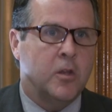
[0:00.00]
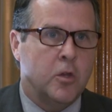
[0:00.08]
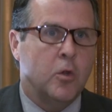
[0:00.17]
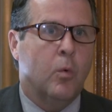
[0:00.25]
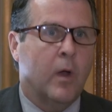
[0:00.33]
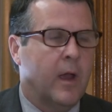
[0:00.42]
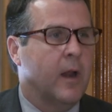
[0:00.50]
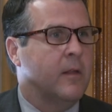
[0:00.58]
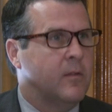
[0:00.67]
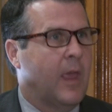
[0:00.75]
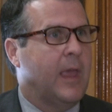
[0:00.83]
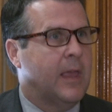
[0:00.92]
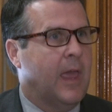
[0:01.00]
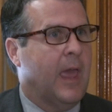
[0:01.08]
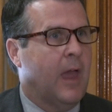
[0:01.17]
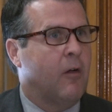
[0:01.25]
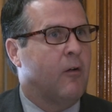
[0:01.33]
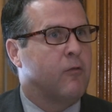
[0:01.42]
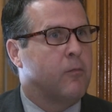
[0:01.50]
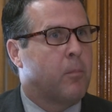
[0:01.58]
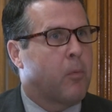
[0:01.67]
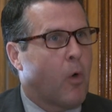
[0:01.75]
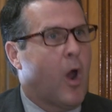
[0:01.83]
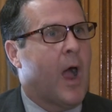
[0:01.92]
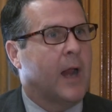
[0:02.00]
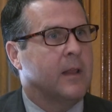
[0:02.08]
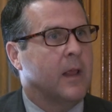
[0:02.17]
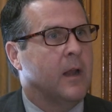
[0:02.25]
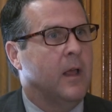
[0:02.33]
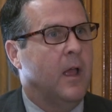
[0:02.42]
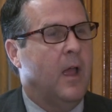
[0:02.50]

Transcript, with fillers: You are going to take care of Brockton.